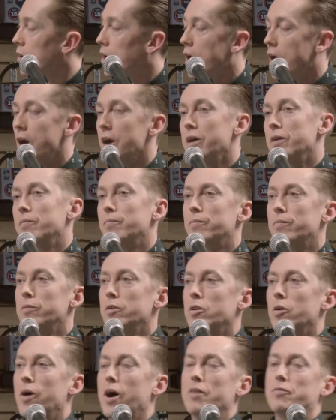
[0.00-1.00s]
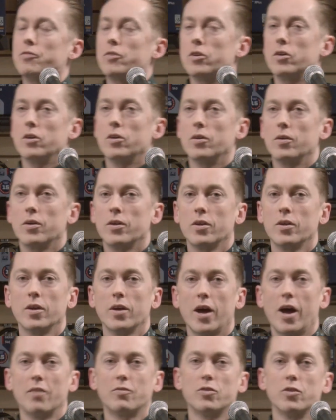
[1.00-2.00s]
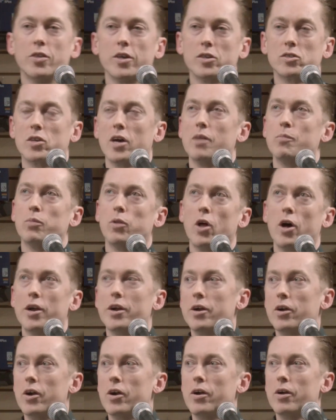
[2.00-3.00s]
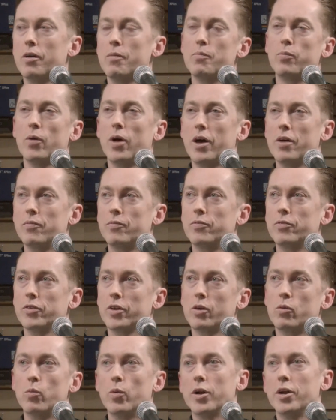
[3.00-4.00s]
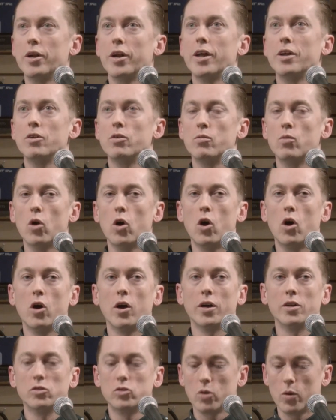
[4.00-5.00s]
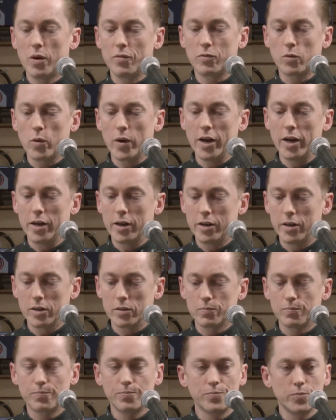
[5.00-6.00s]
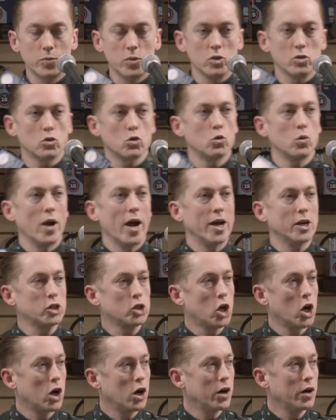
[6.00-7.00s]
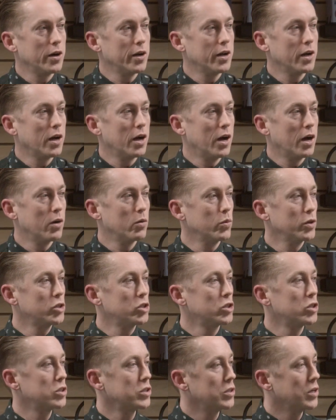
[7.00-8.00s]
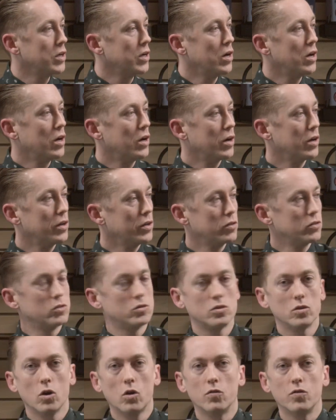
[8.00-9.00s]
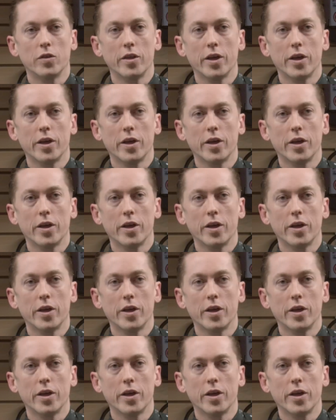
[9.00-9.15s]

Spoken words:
After this, I plotted. What did I do wrong? And so I've created this crash card, which is over